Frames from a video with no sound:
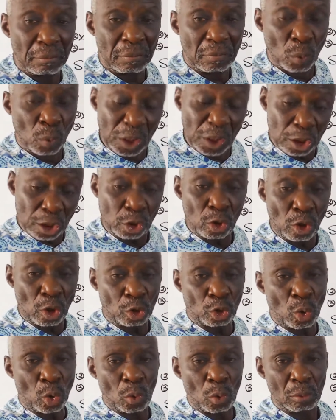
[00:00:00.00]
which is not
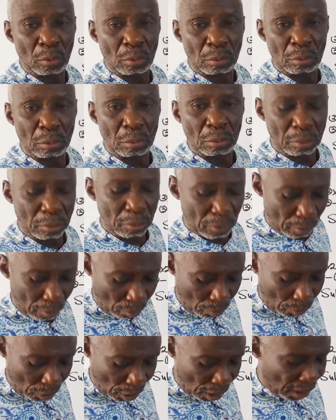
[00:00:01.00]
true.
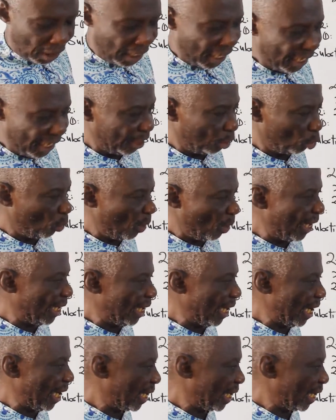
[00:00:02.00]
That is why the